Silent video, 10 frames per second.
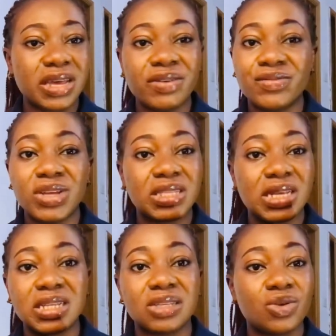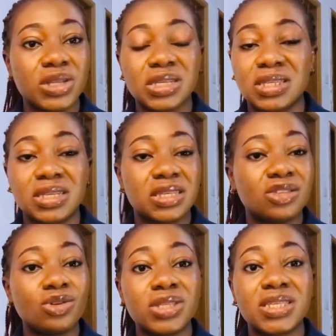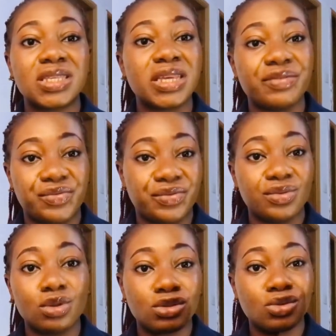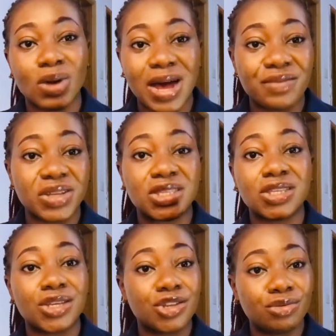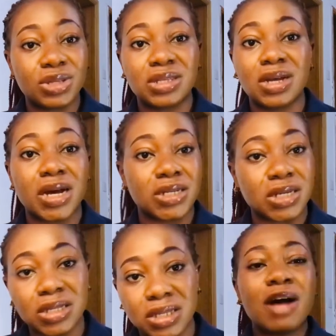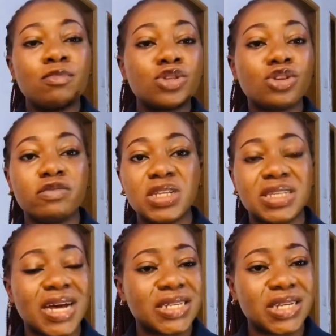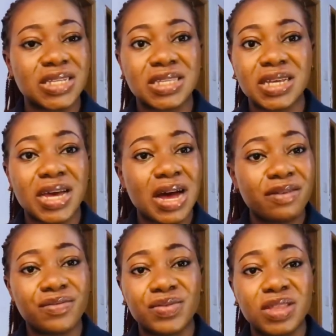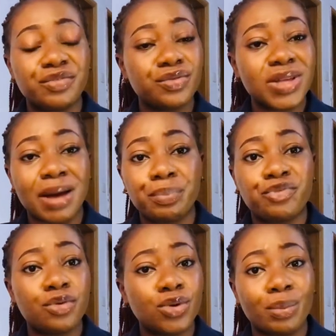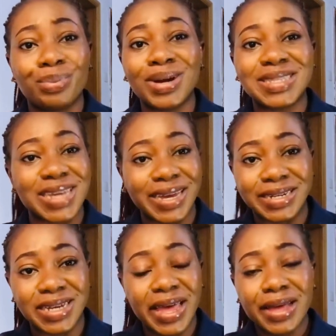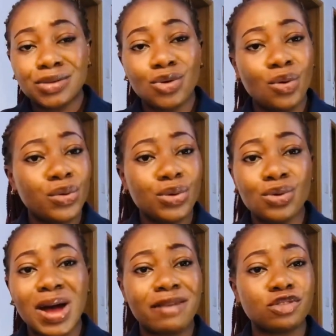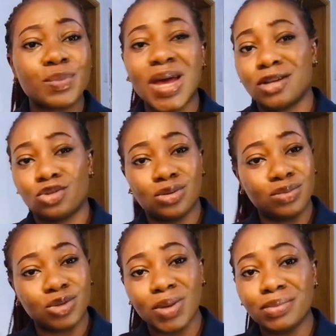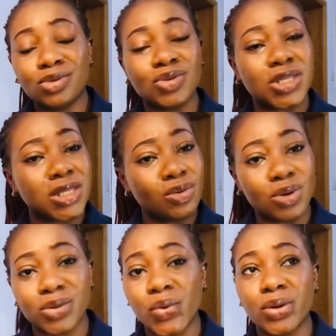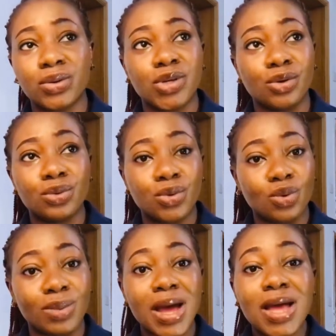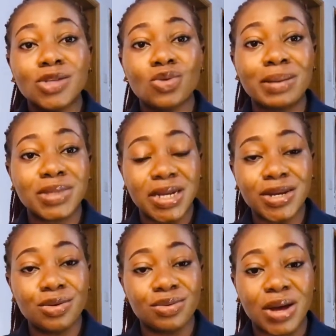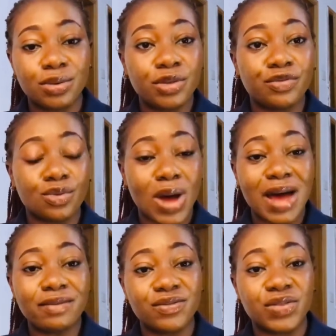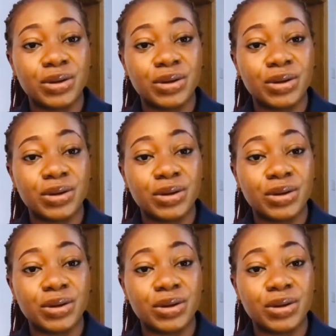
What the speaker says: it's not safe not to have a security gadget. Most of these gadgets, they are phone operated, so you don't have to be at home to be able to see what's going on in your own home. So I'm telling you now, if you have